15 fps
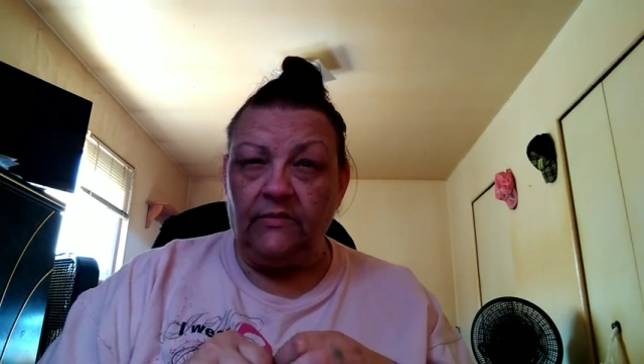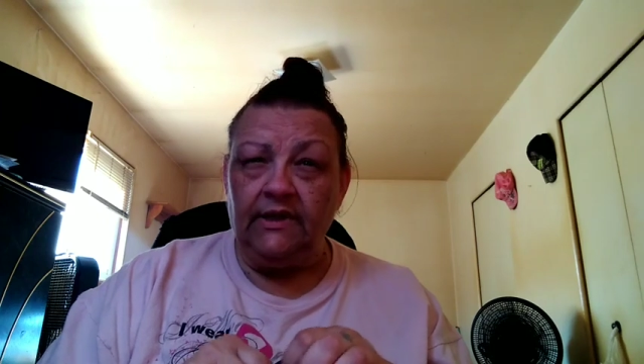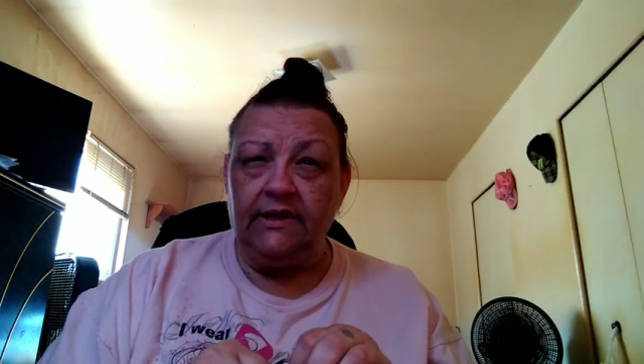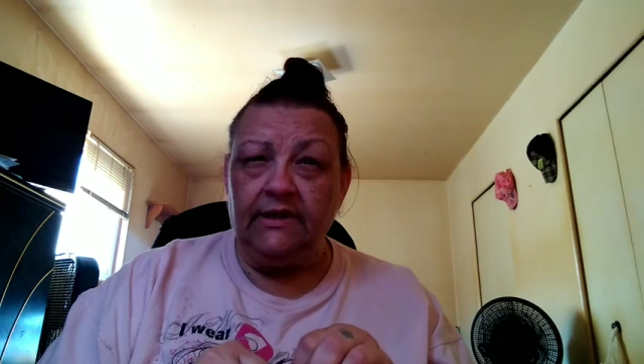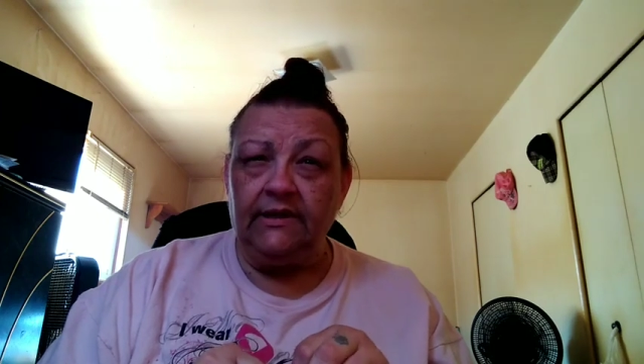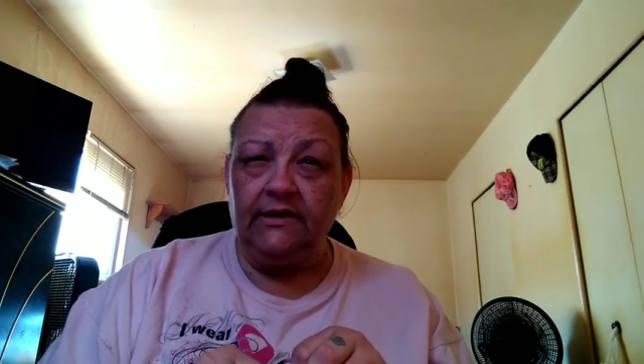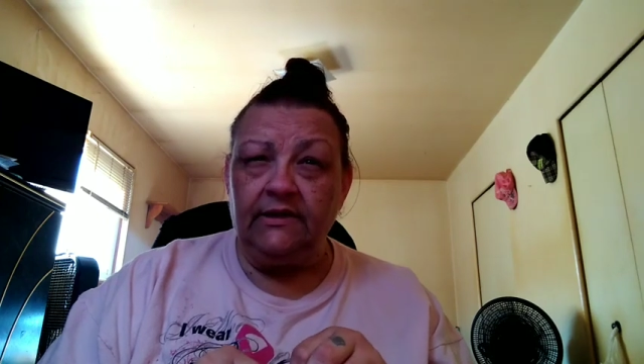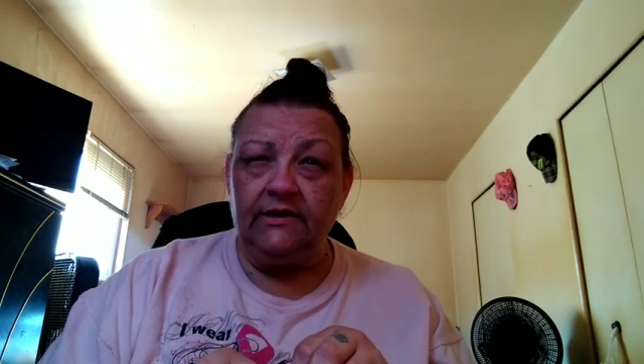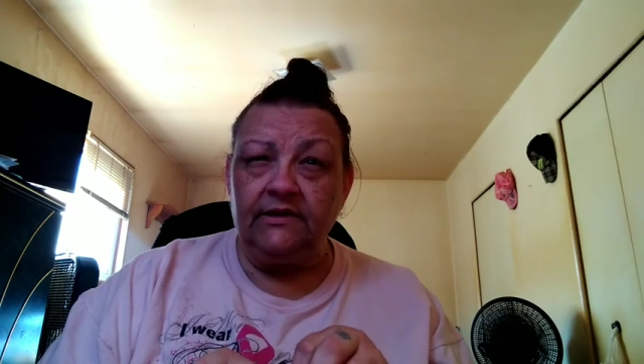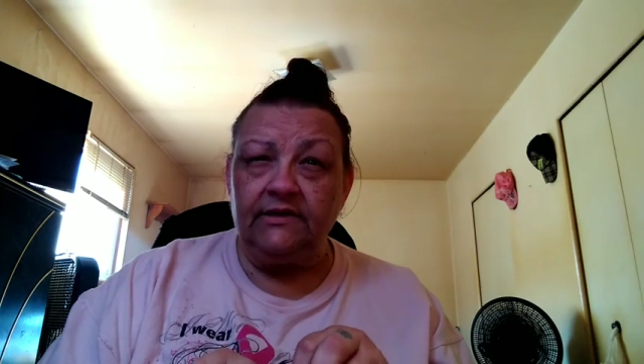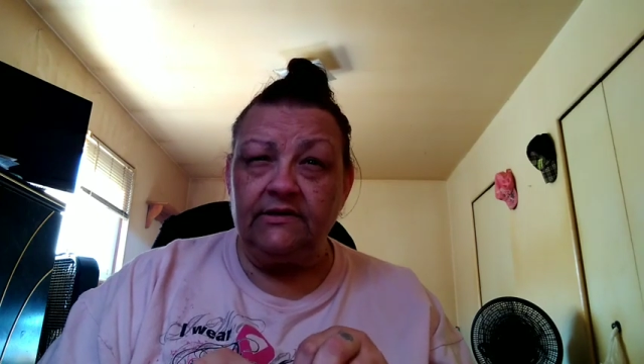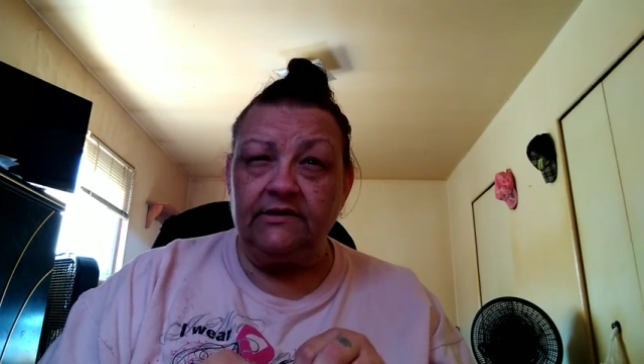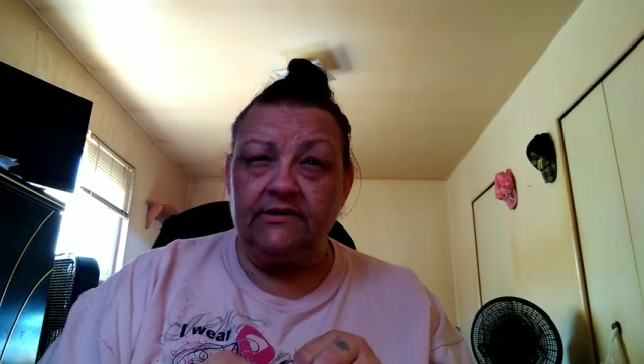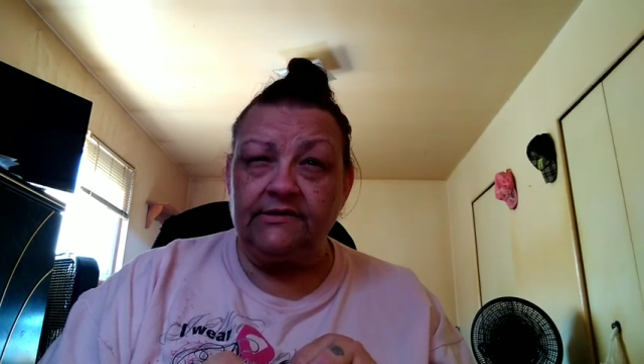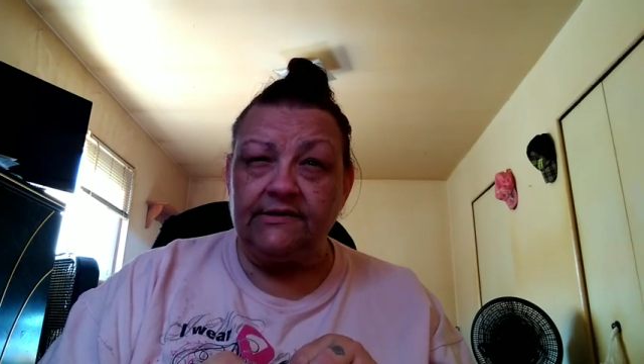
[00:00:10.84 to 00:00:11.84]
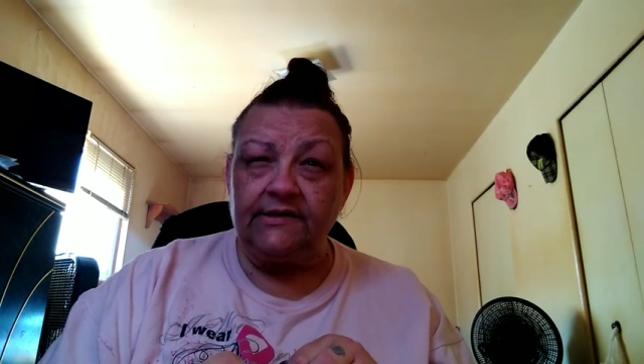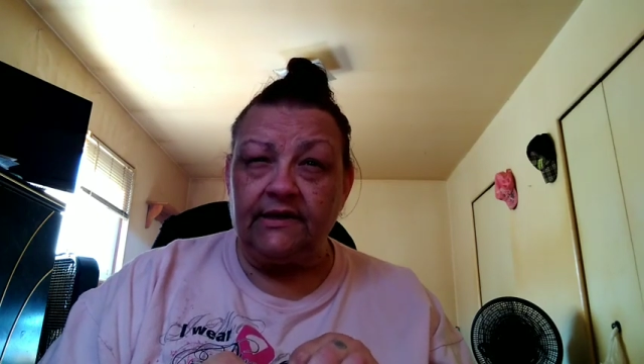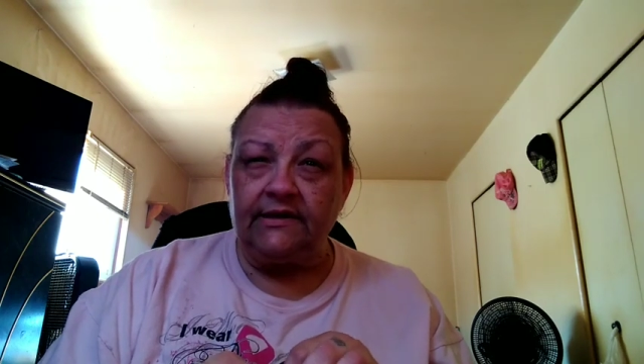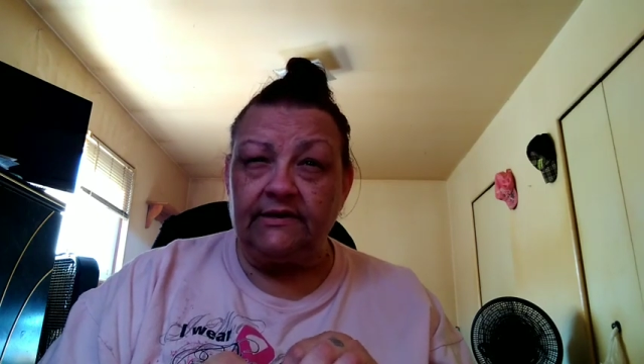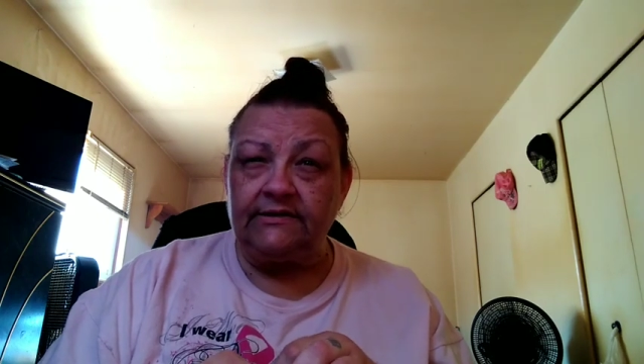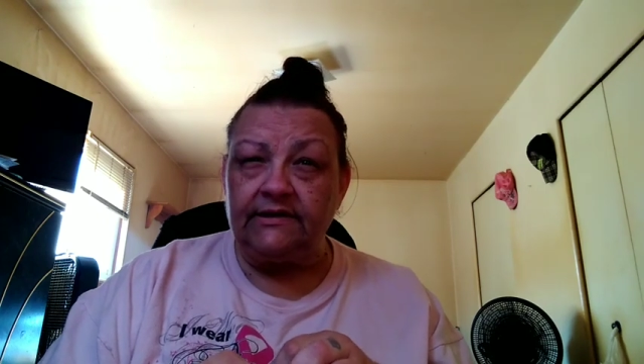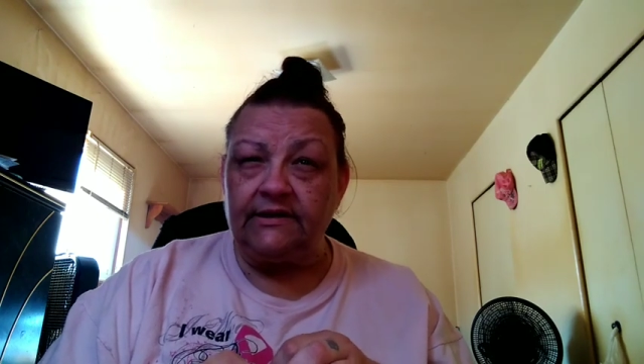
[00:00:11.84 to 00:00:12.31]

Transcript: It is like